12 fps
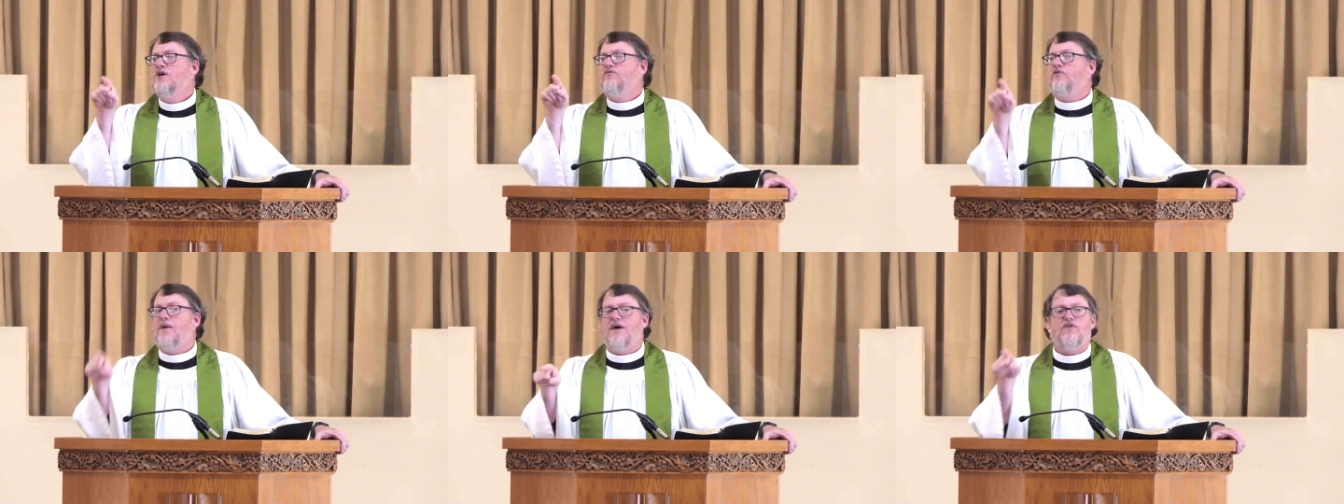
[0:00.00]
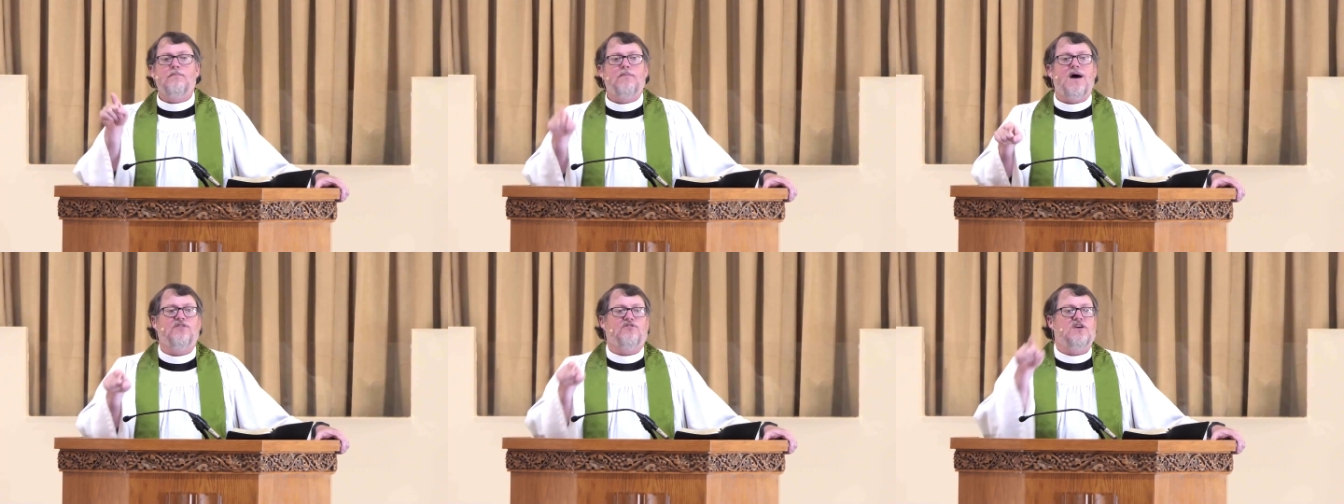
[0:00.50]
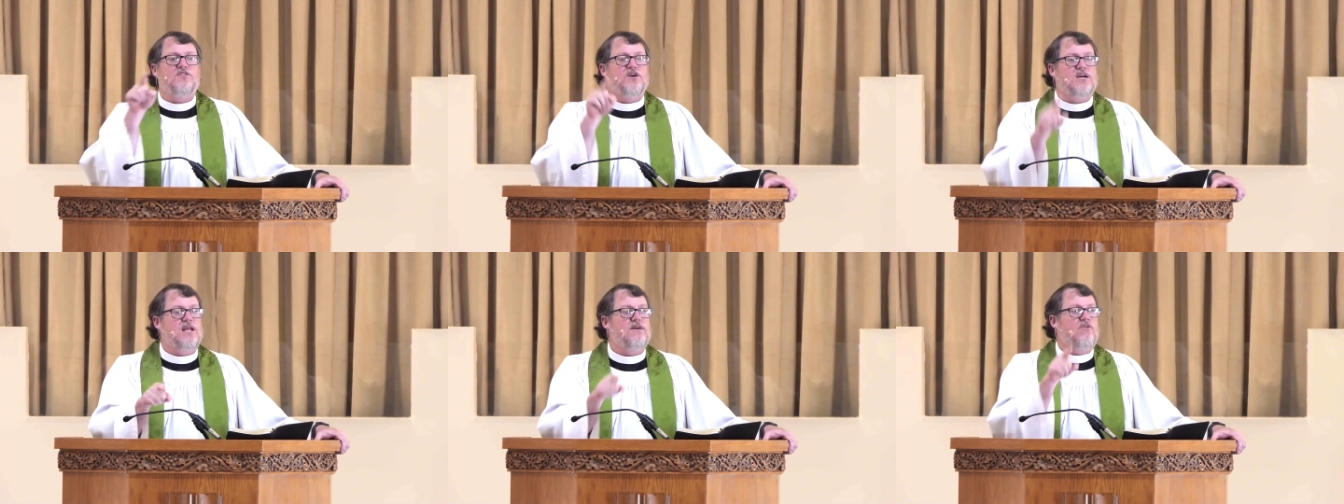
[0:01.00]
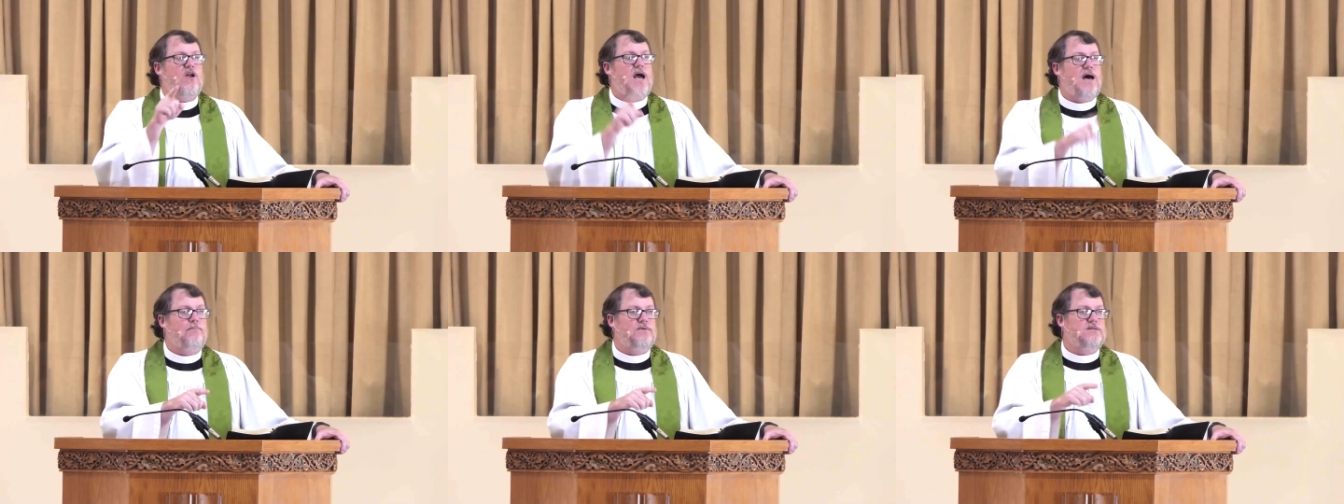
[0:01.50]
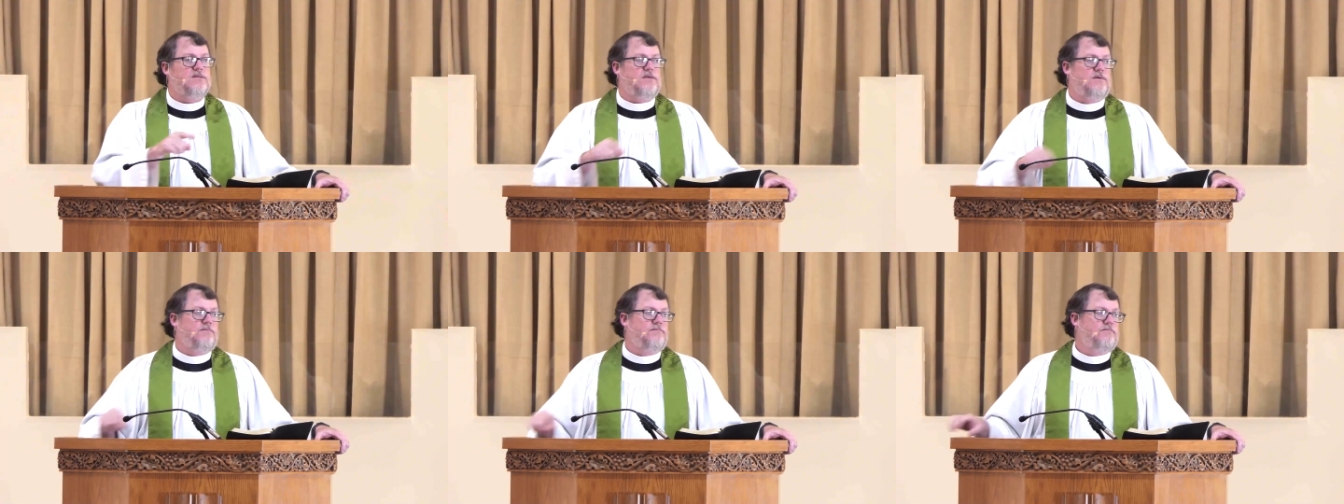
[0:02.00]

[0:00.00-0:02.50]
every bad thing that could ever happen to them.